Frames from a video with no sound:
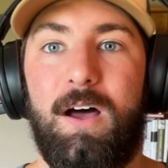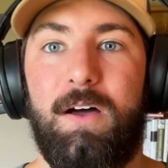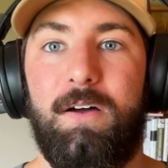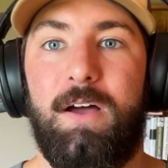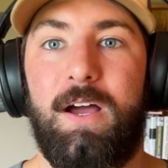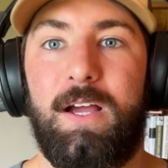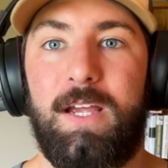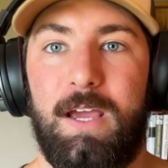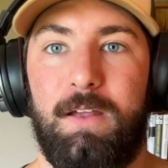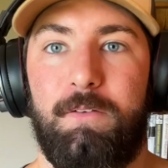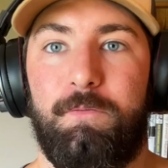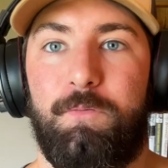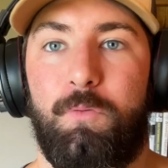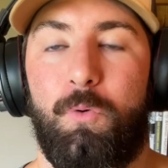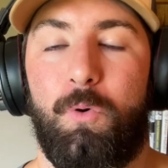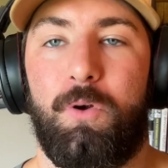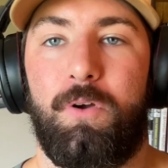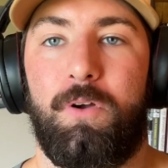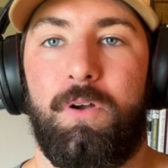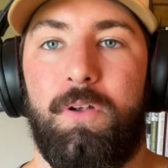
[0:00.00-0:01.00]
again,
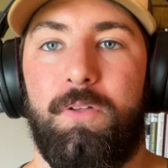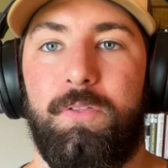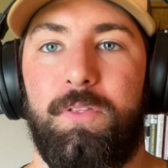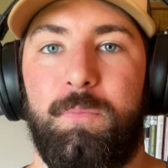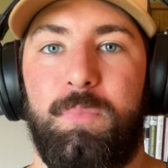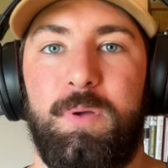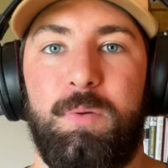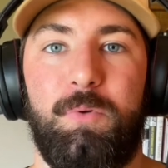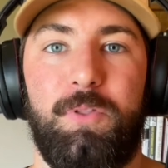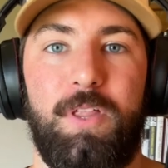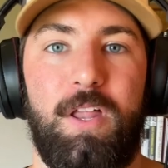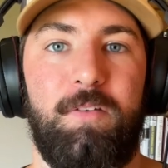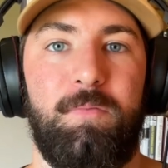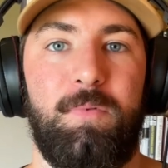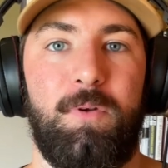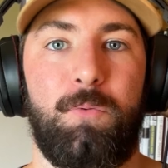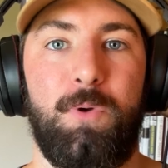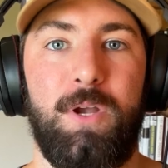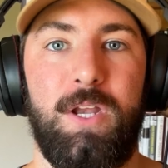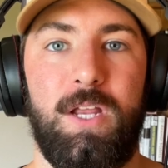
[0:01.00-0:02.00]
for the people that have
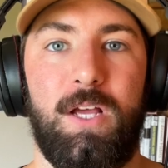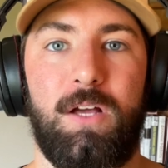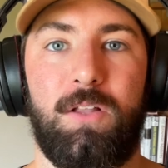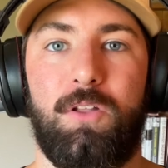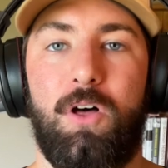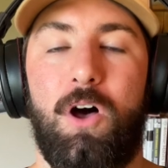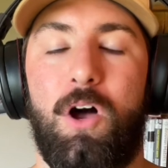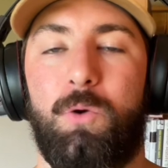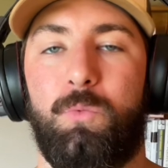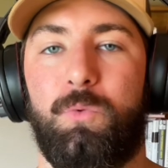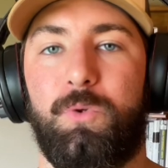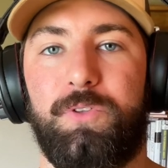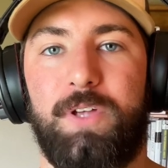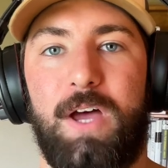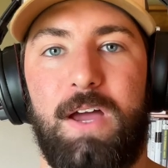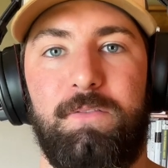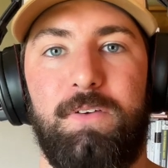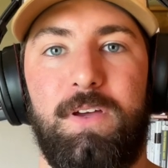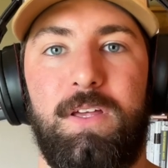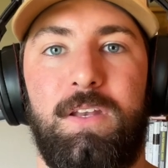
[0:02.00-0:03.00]
been reading along, we'll
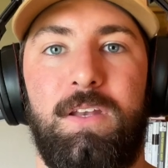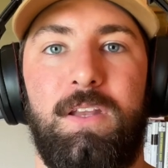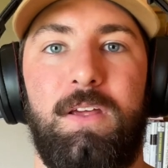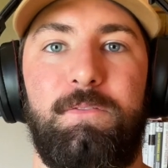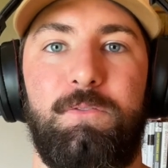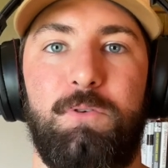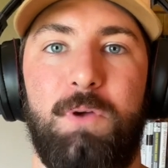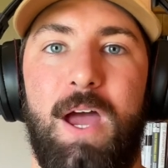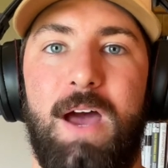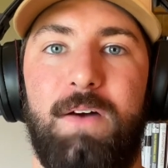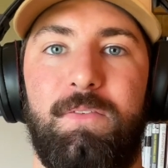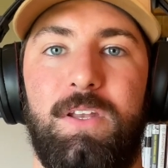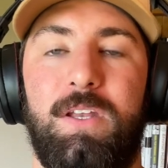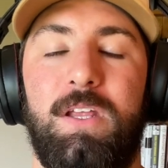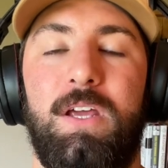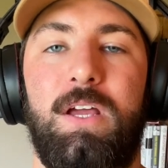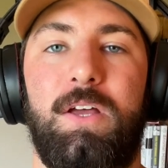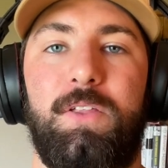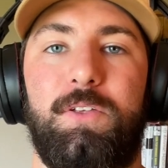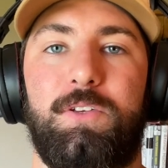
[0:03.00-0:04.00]
dive in. If you haven't,
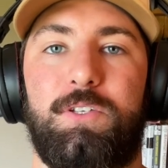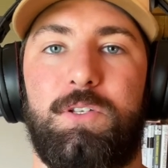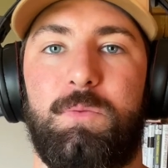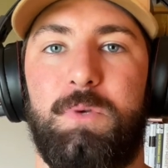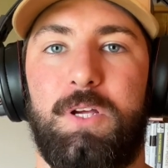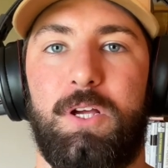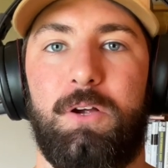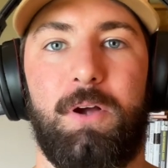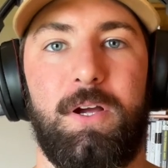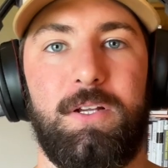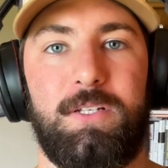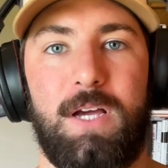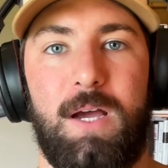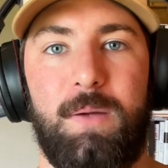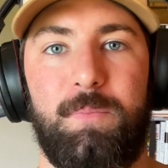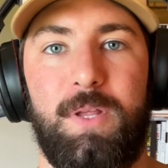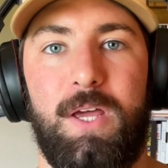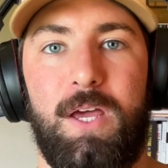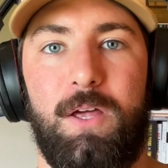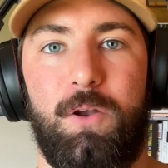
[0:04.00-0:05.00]
this would be a great
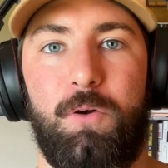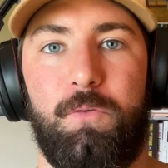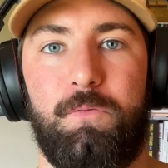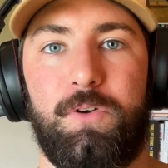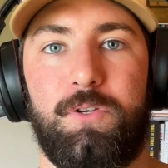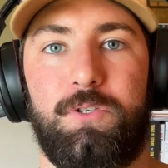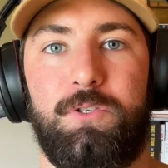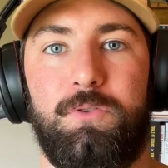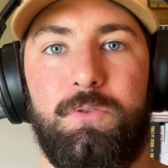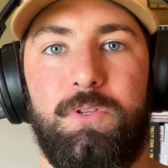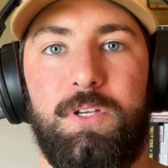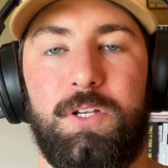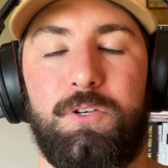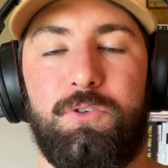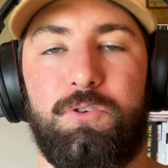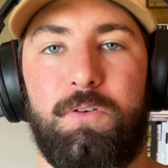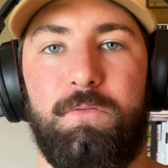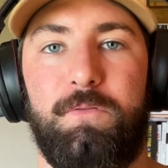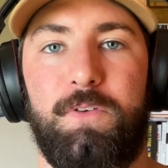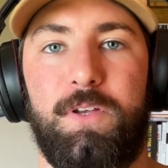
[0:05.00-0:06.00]
time to head over to the
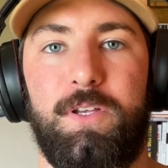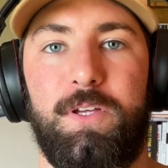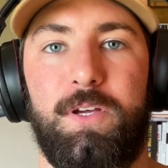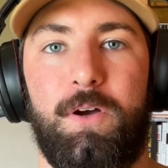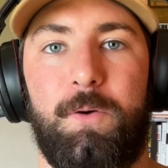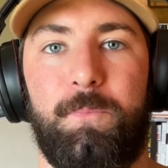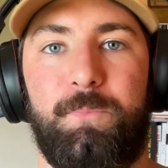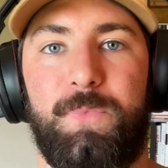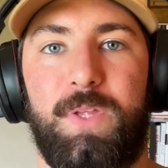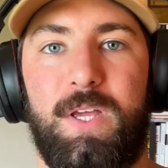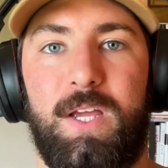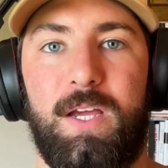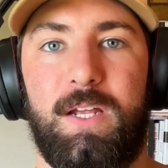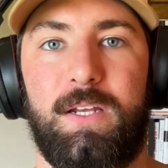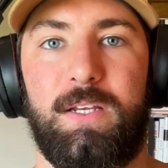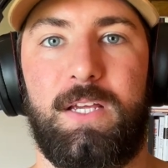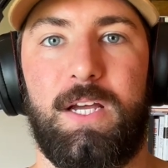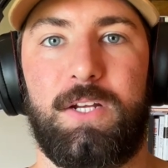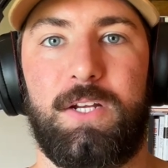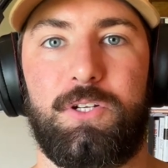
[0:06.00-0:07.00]
intro video
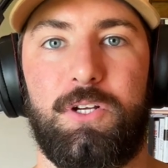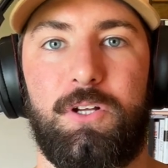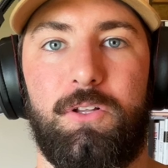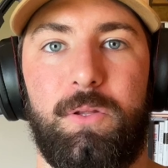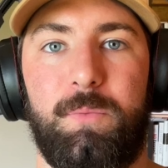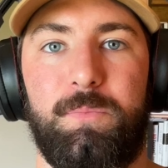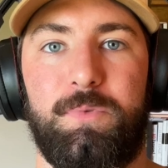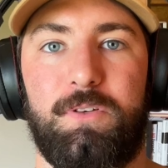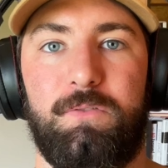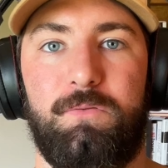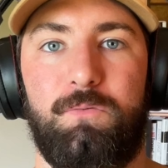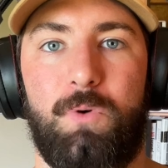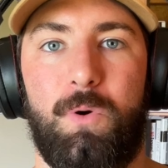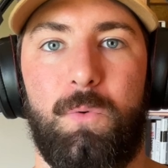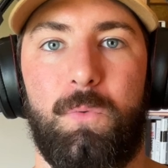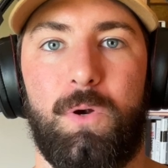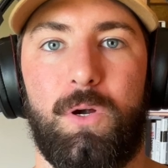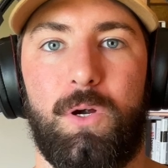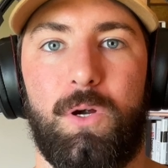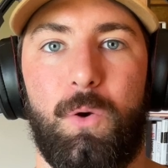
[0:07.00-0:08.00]
and catch a glimpse of what
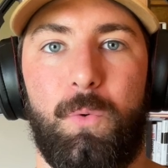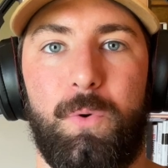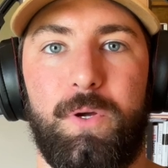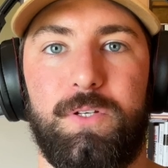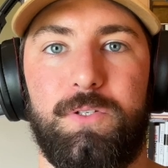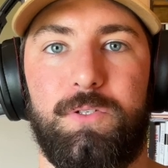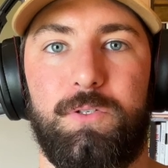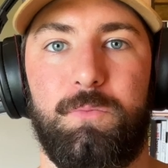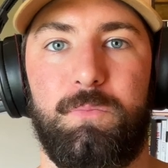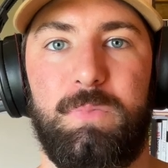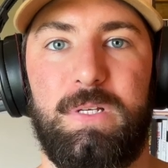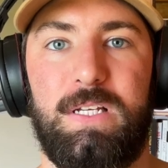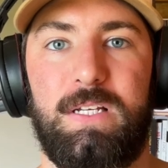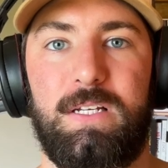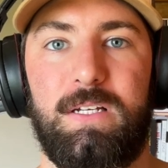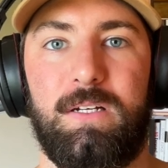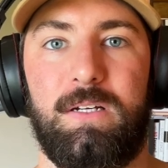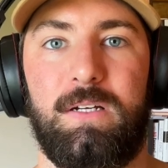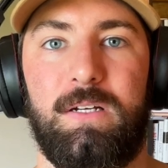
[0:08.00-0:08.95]
we're going to be